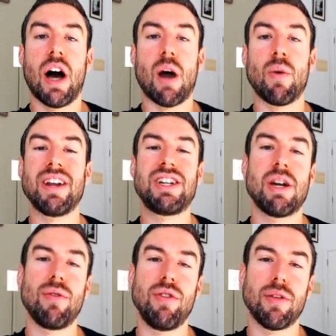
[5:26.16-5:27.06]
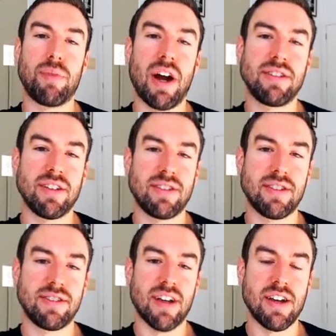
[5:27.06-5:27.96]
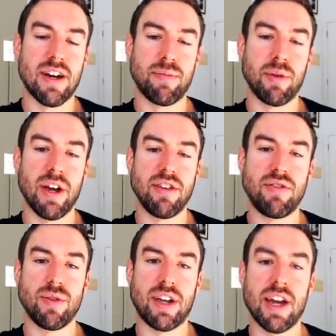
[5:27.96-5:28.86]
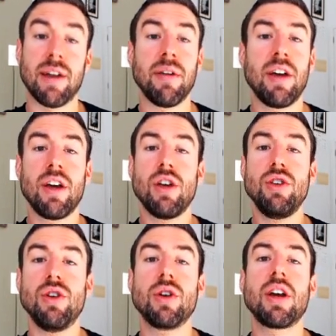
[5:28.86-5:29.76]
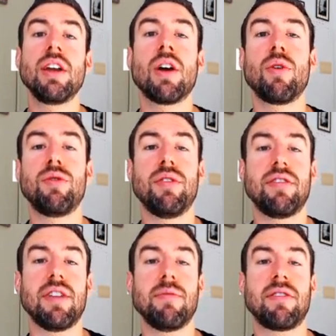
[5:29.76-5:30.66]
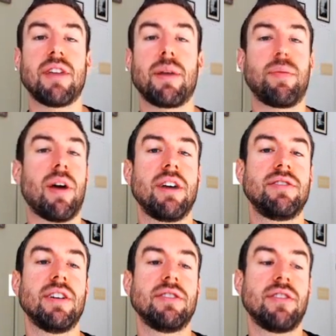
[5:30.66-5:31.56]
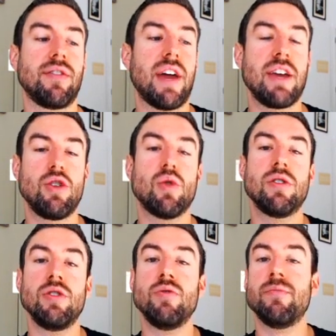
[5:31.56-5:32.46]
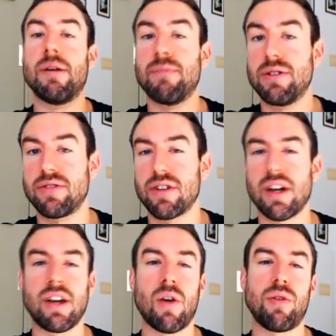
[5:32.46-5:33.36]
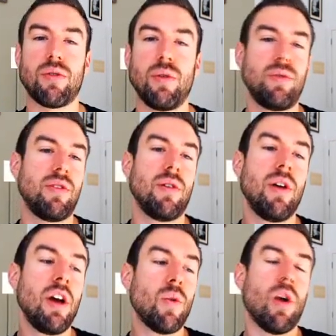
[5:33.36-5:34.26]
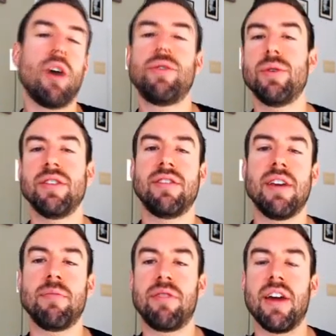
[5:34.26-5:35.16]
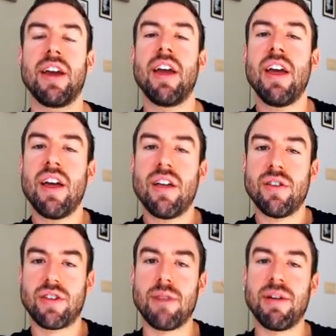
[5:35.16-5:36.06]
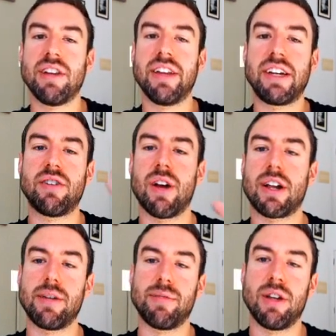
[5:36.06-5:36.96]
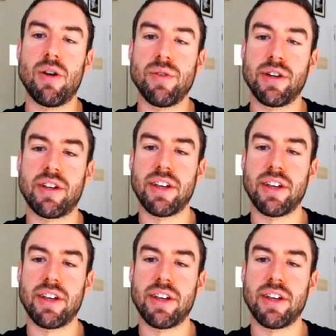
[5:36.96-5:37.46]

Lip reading: I want to share with you the process to sign up. Okay, so again, you're going to go through the same exact process that your new members are going to go through. So we're all doing the same thing. There's going to be a link directly below. When you